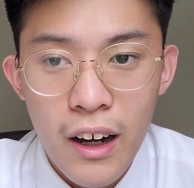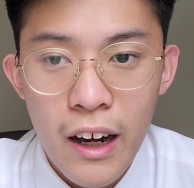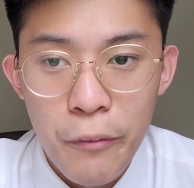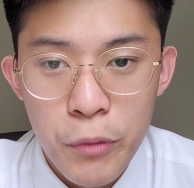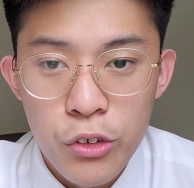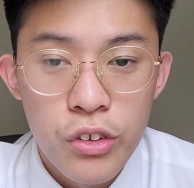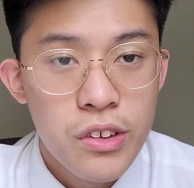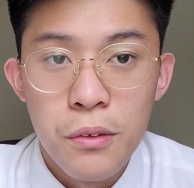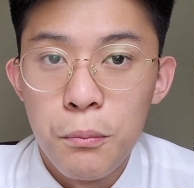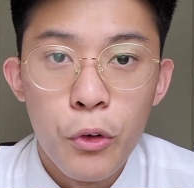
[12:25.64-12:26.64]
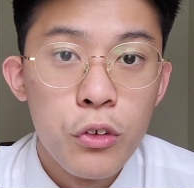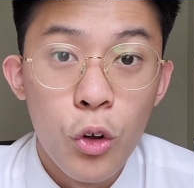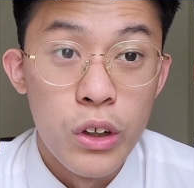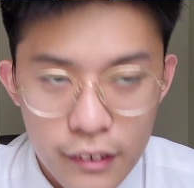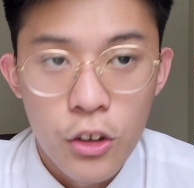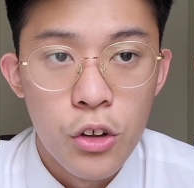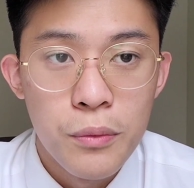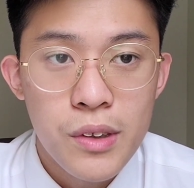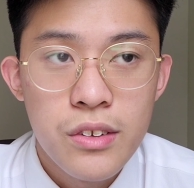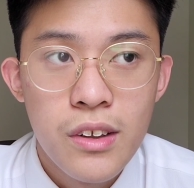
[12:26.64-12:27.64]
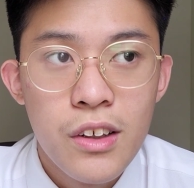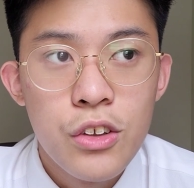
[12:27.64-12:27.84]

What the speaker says: I'm interested in both law and economics,